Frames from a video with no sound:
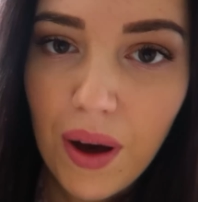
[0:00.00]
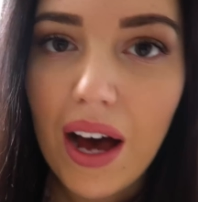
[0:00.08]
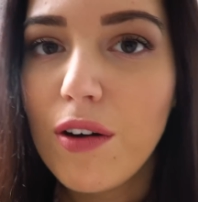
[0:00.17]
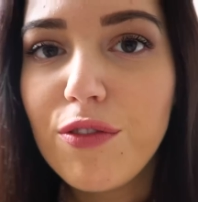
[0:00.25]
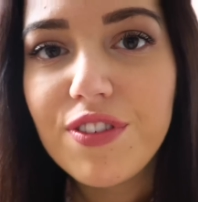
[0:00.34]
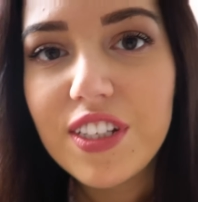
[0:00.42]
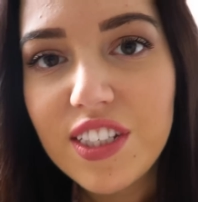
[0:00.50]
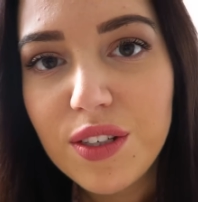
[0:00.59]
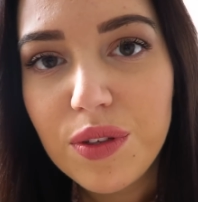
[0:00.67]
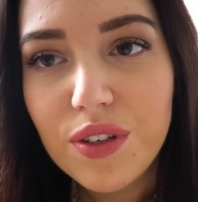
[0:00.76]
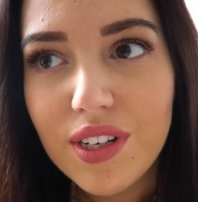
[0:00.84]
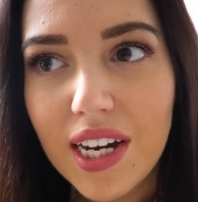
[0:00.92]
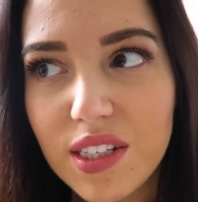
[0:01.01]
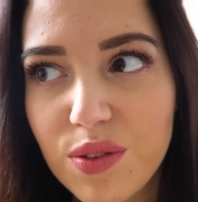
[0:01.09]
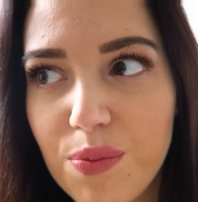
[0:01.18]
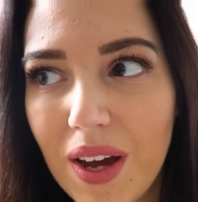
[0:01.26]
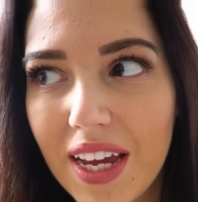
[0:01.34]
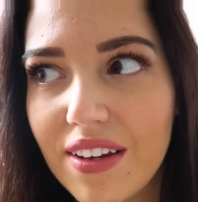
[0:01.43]
But outfits do look nice
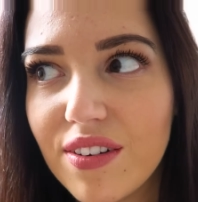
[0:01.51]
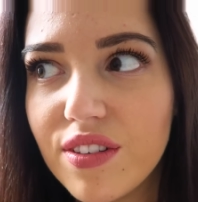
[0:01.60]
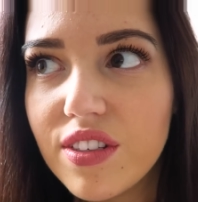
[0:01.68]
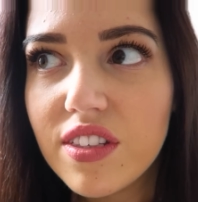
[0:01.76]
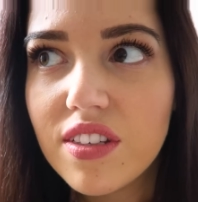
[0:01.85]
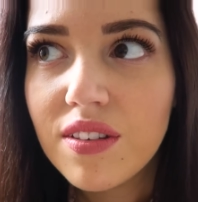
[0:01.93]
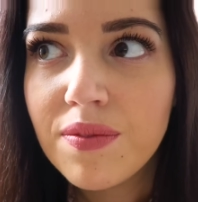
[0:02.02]
with my heels.